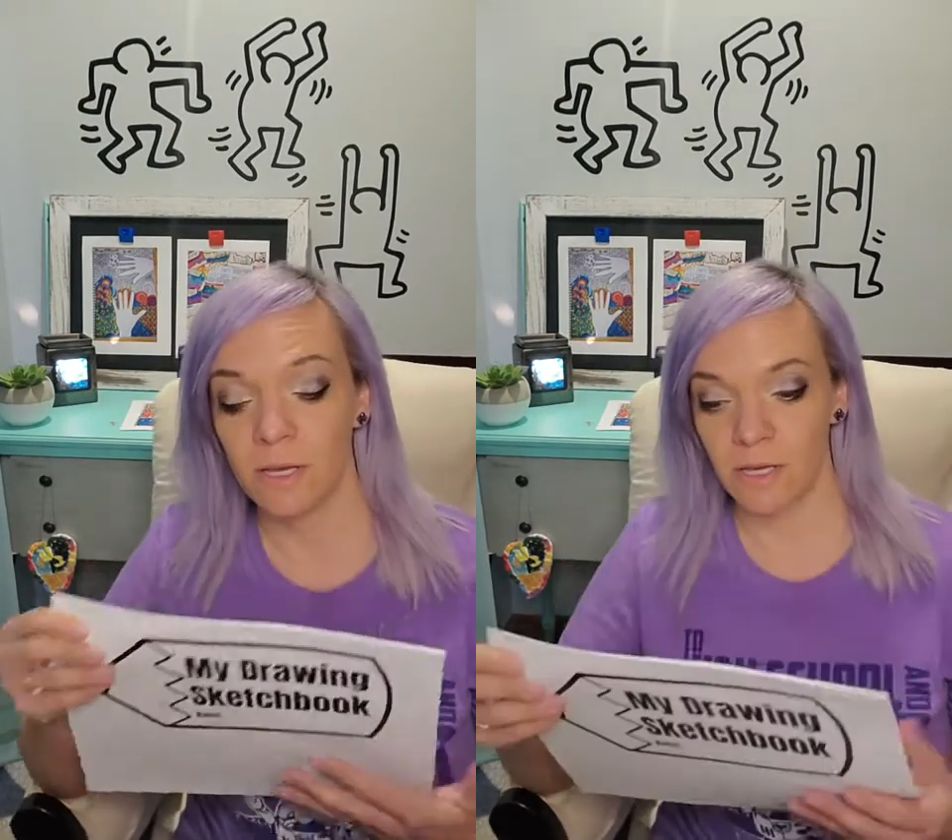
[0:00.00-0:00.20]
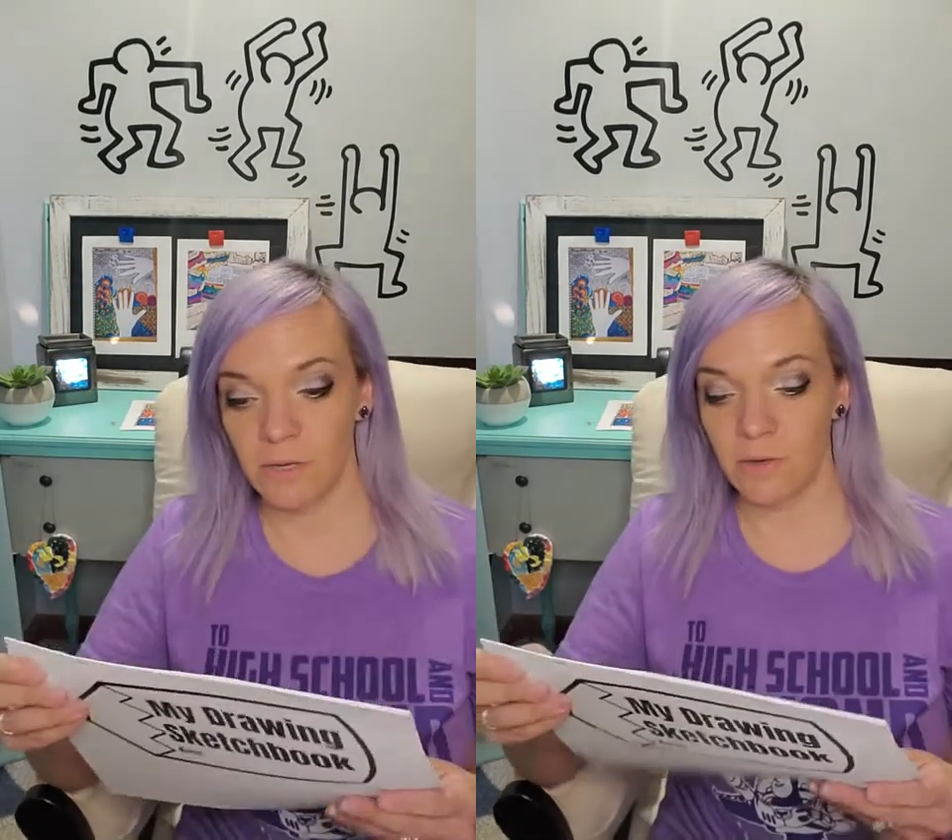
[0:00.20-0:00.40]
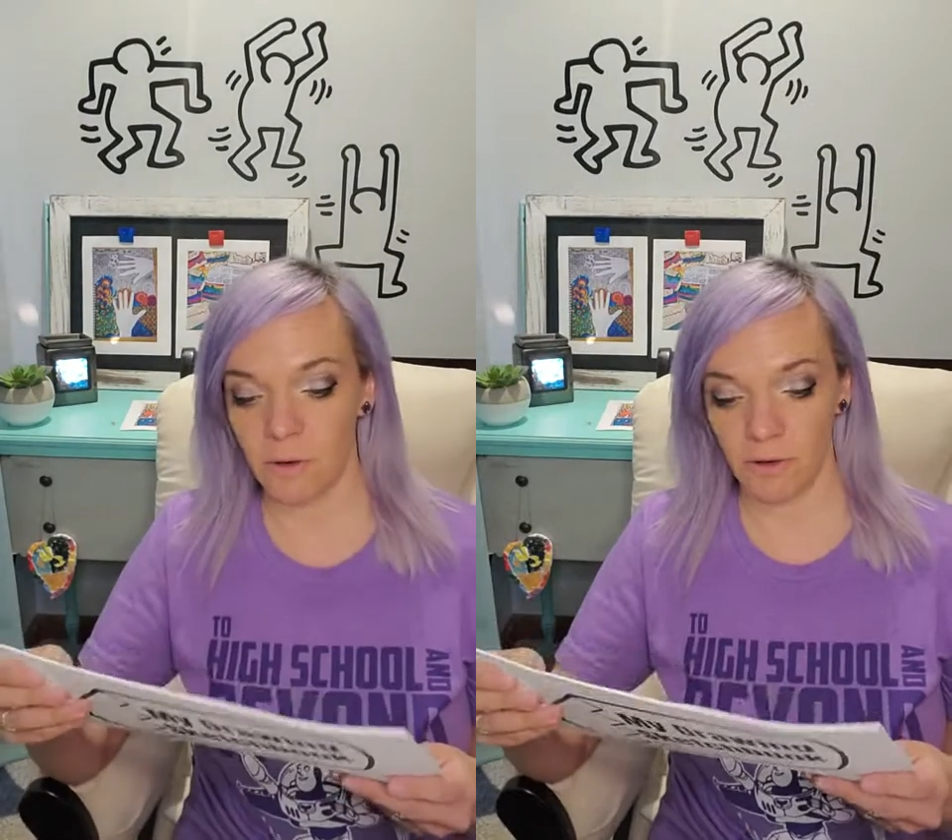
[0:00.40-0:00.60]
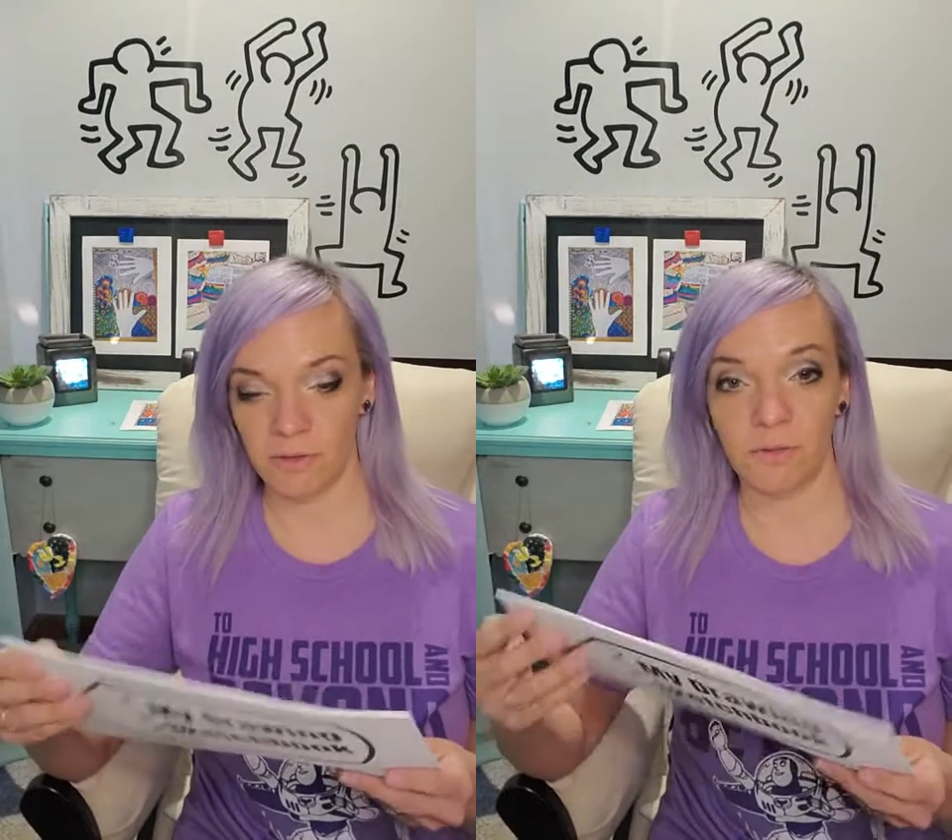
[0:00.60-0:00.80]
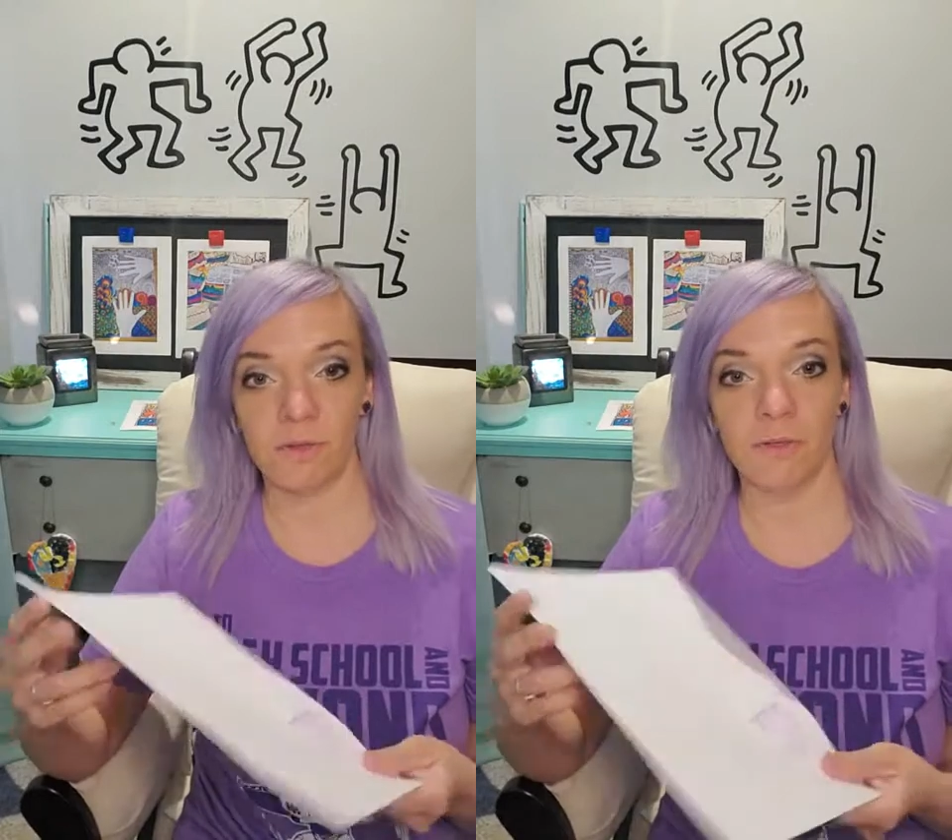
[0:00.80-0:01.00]
You could
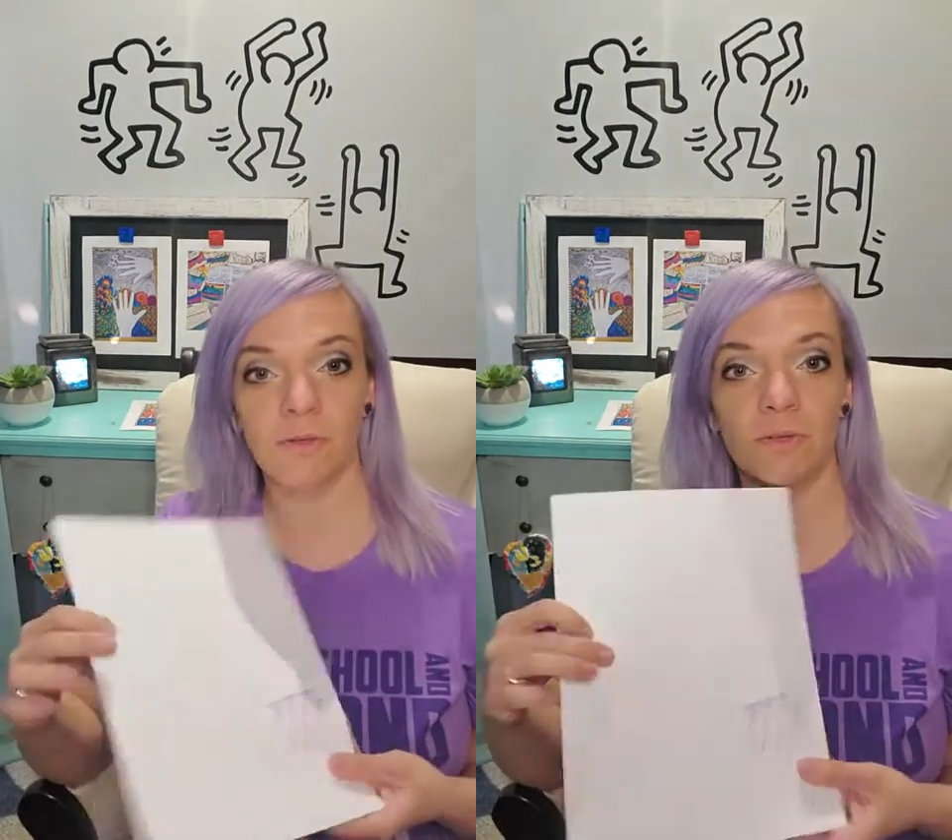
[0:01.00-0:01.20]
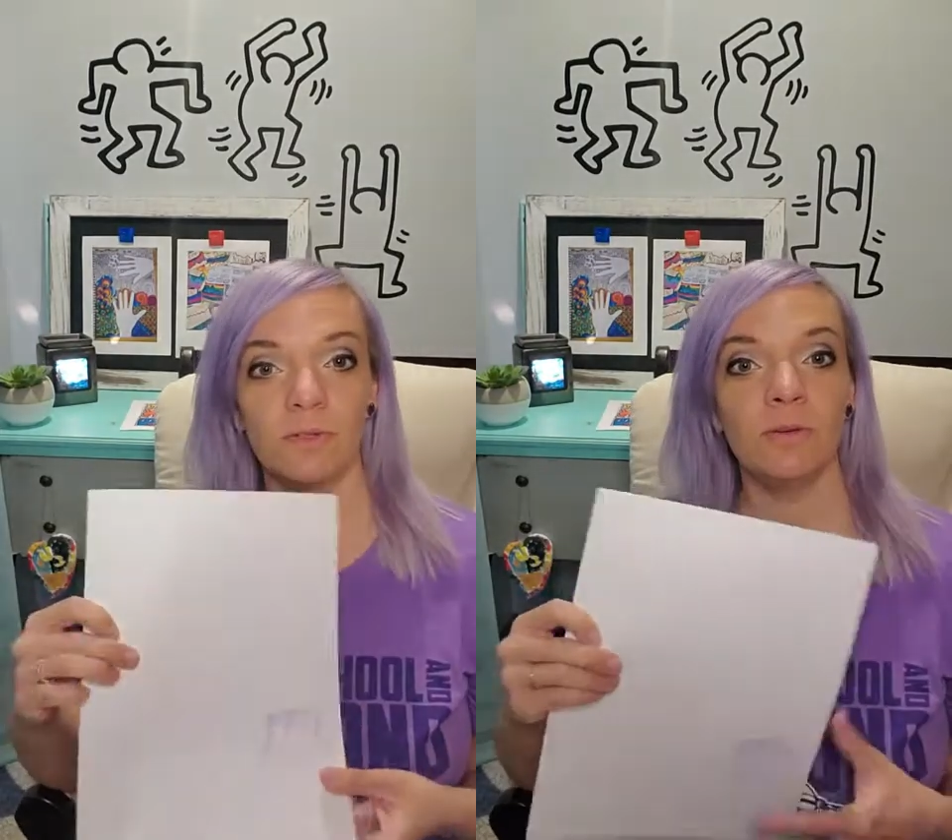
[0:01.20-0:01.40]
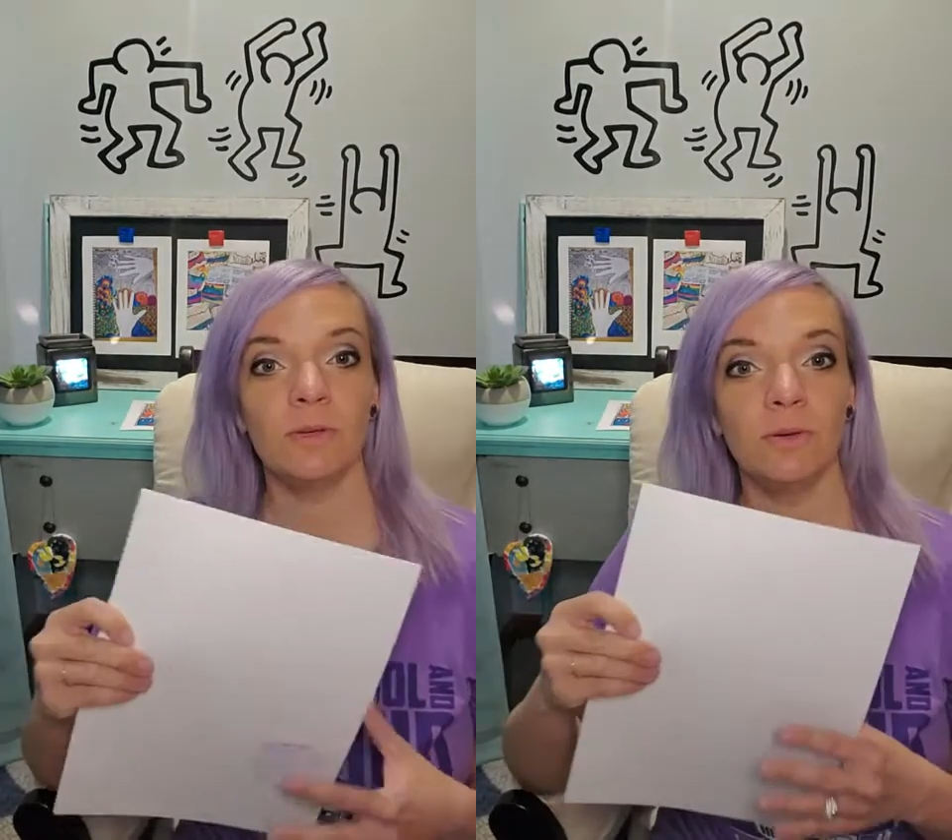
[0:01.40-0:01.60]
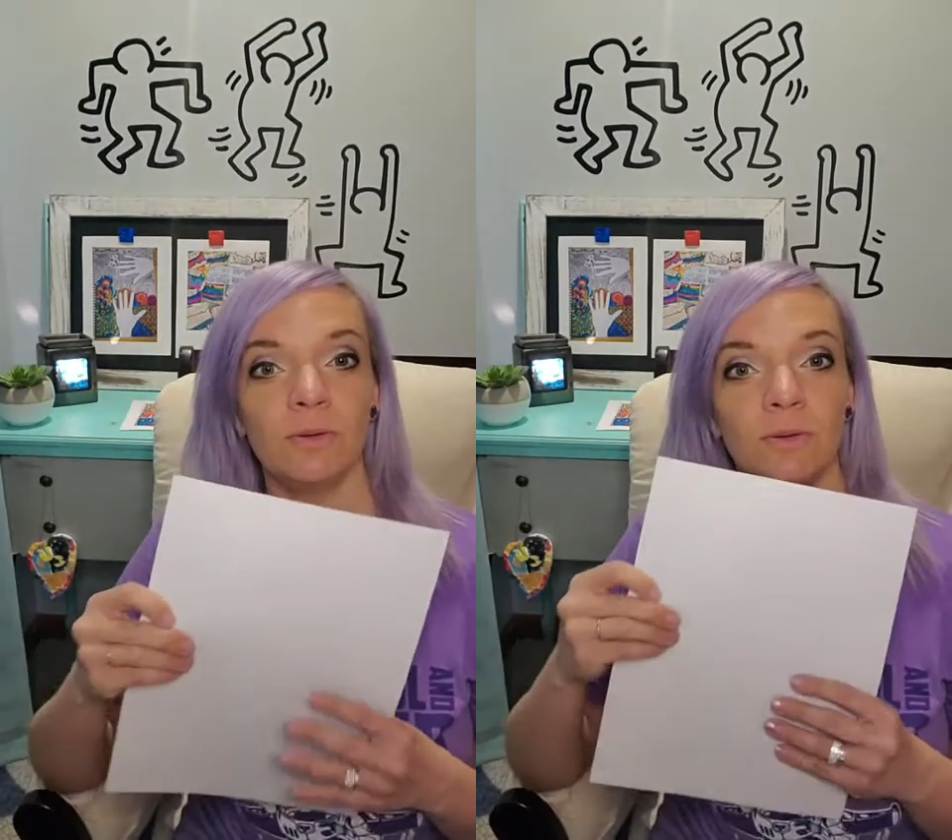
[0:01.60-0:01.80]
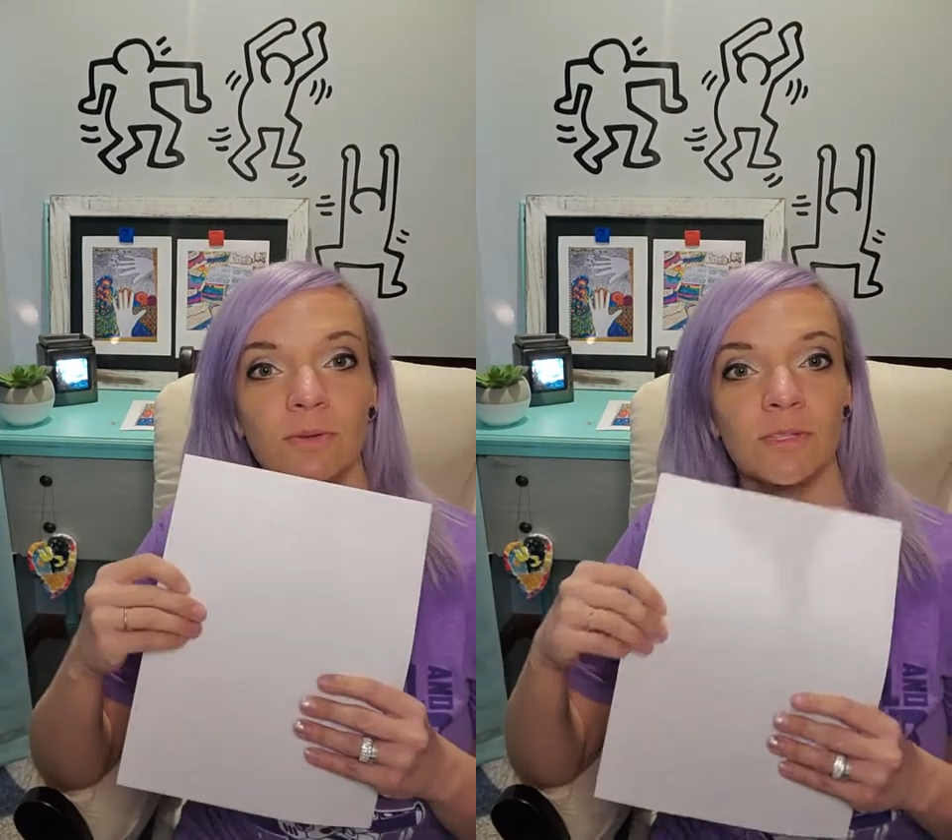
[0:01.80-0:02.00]
also choose to
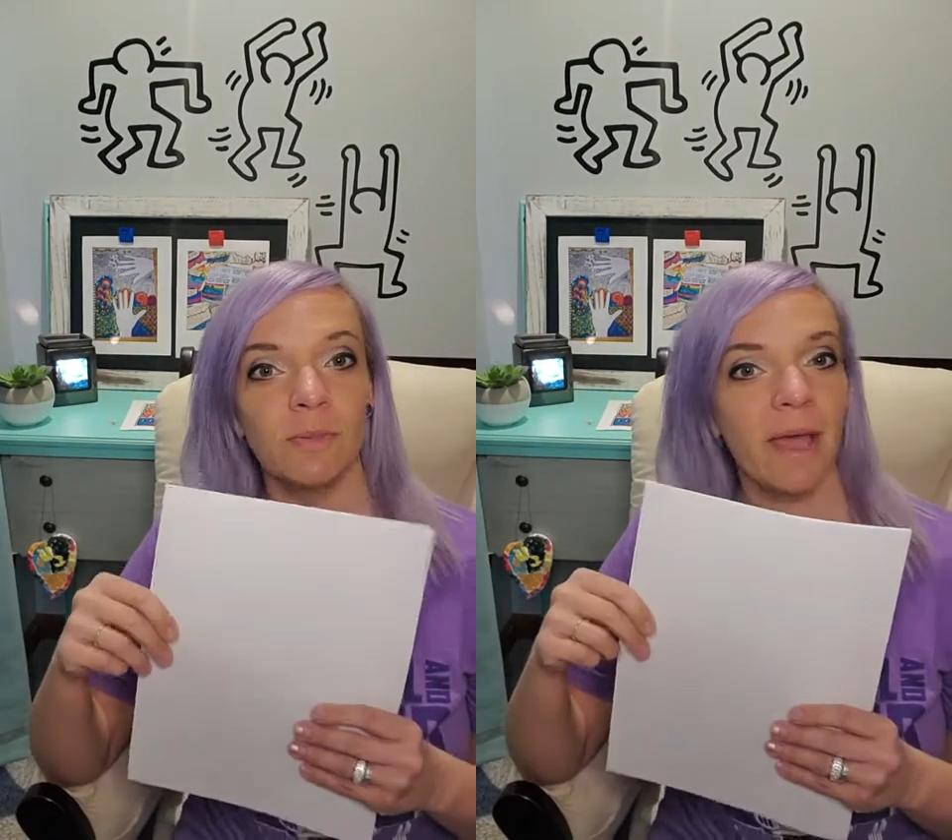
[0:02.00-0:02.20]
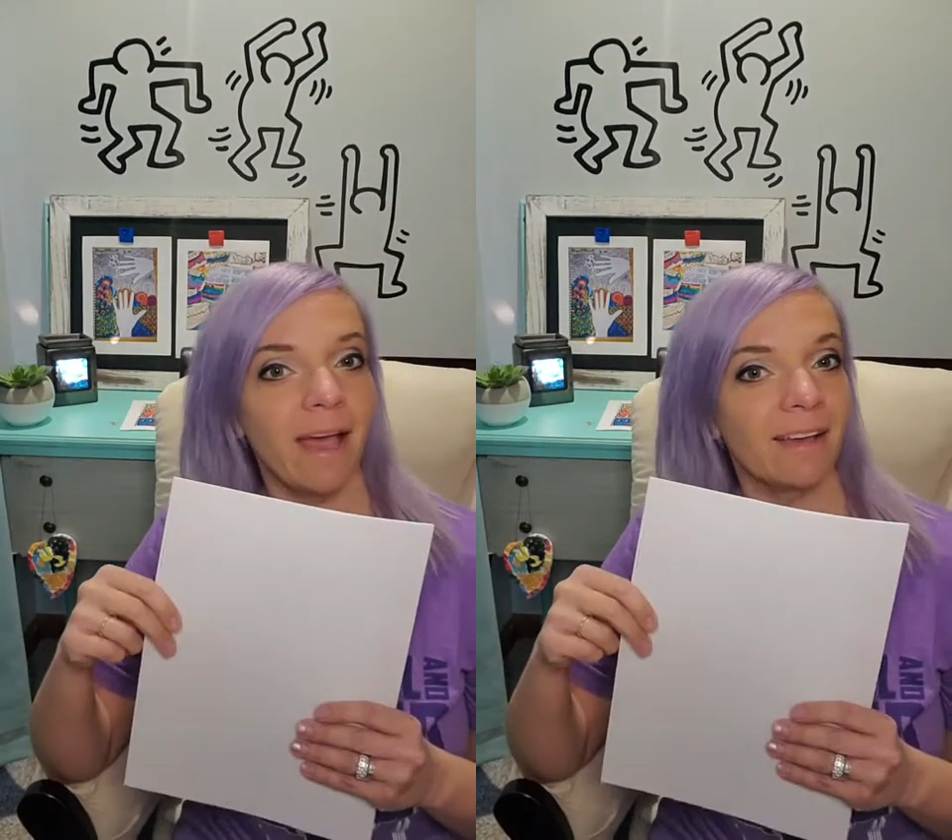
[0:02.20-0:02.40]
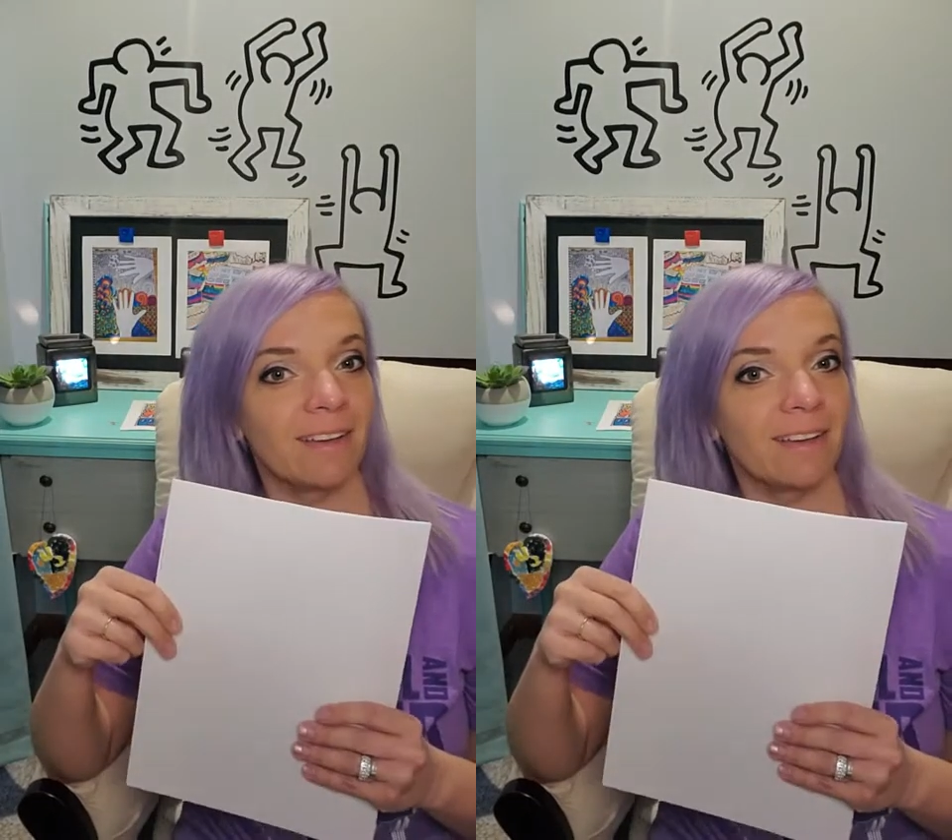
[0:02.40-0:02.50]
use the back